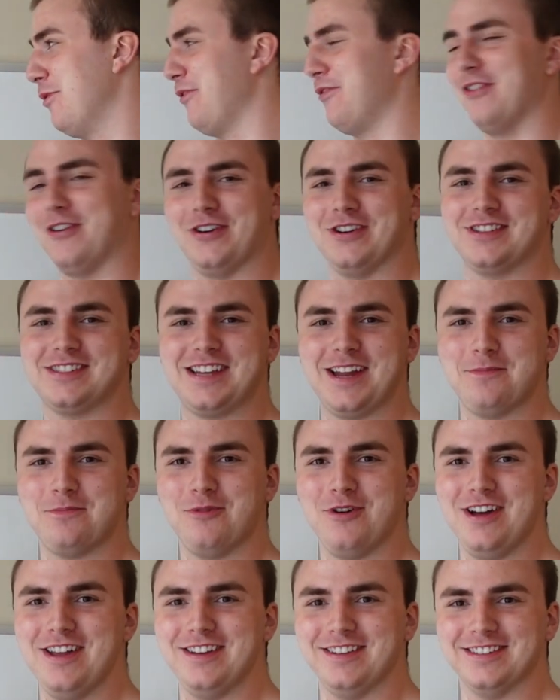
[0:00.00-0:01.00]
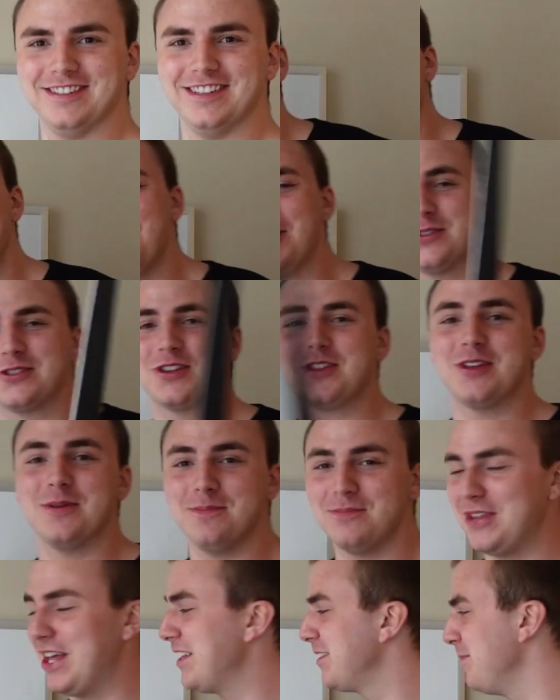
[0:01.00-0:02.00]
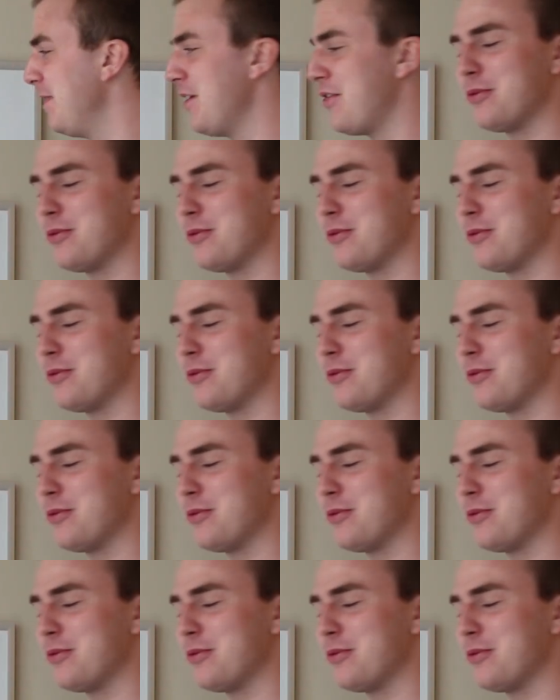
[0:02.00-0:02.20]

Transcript: refer to step one. So those are the, that's my